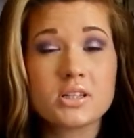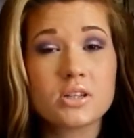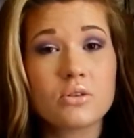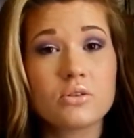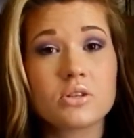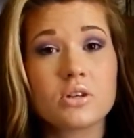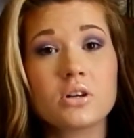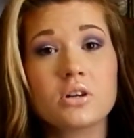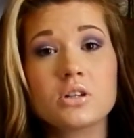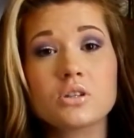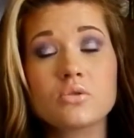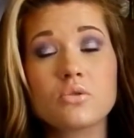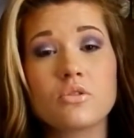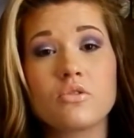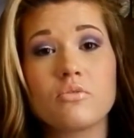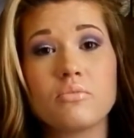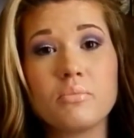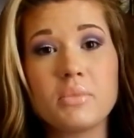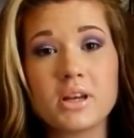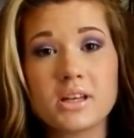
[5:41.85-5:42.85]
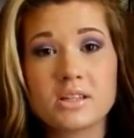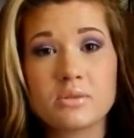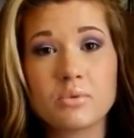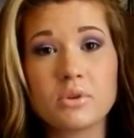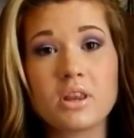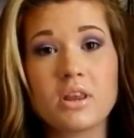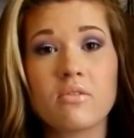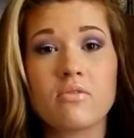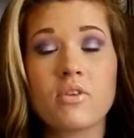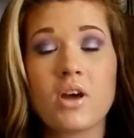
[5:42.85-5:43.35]
so it's going to sort of mix
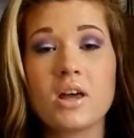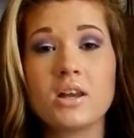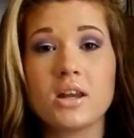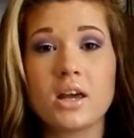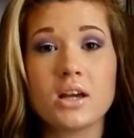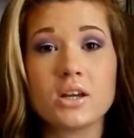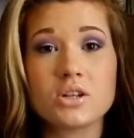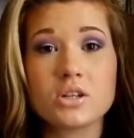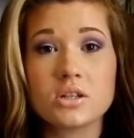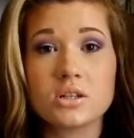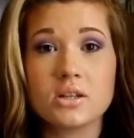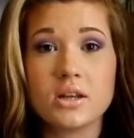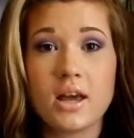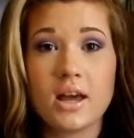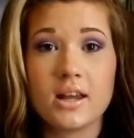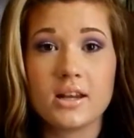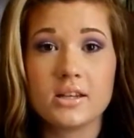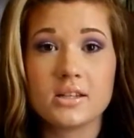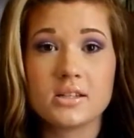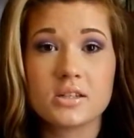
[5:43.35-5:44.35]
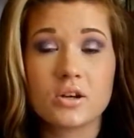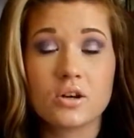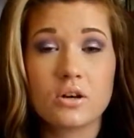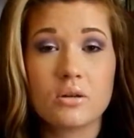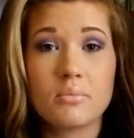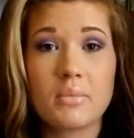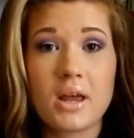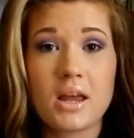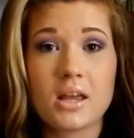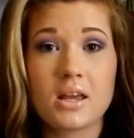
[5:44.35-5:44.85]
with the foundation and it's going to
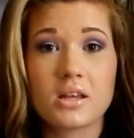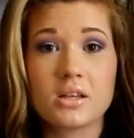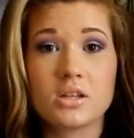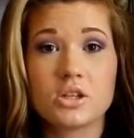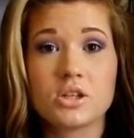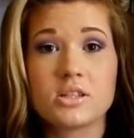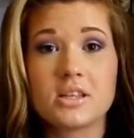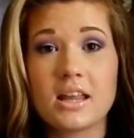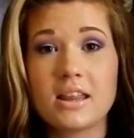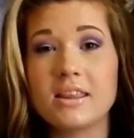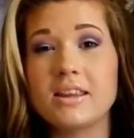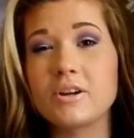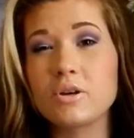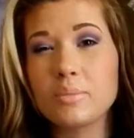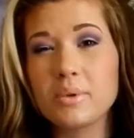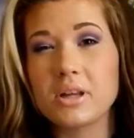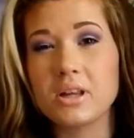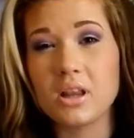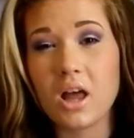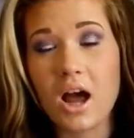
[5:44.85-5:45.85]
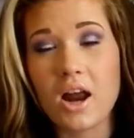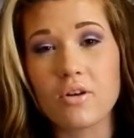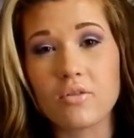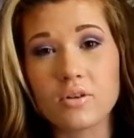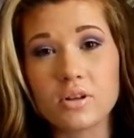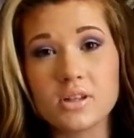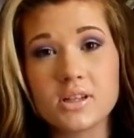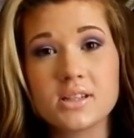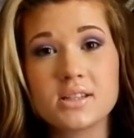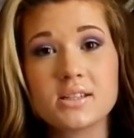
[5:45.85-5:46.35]
make it just that little bit lighter
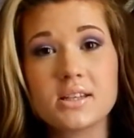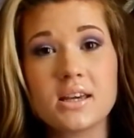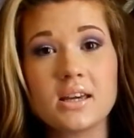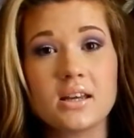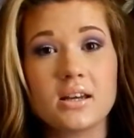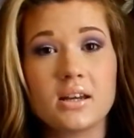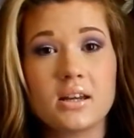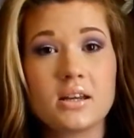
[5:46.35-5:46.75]
on the skin.